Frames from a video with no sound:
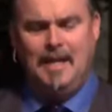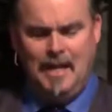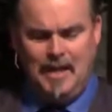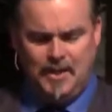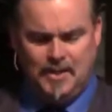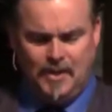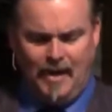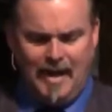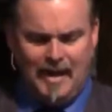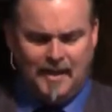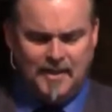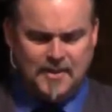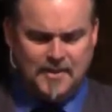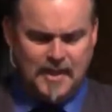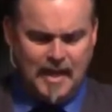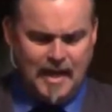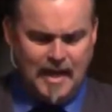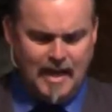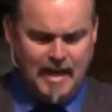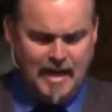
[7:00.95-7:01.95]
So I could
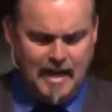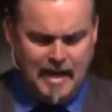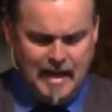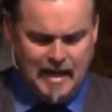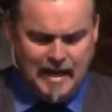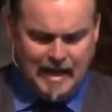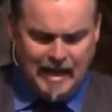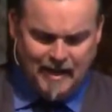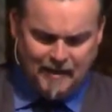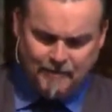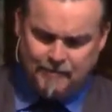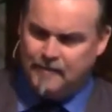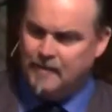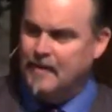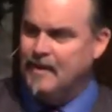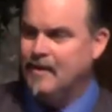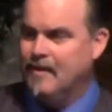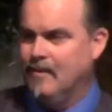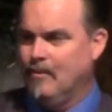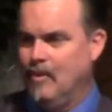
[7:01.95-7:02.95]
say, if
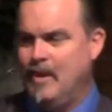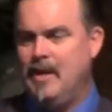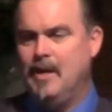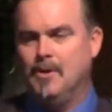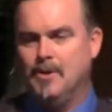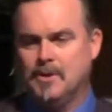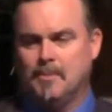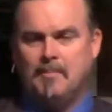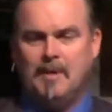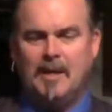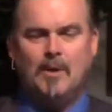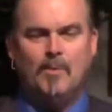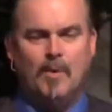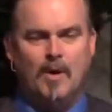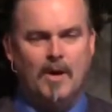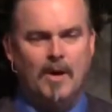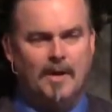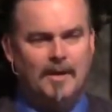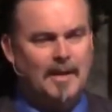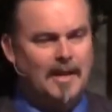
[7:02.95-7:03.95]
we use a big
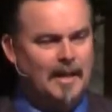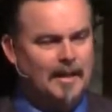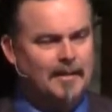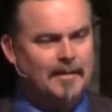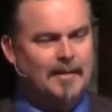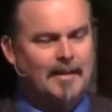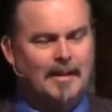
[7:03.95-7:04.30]
word in,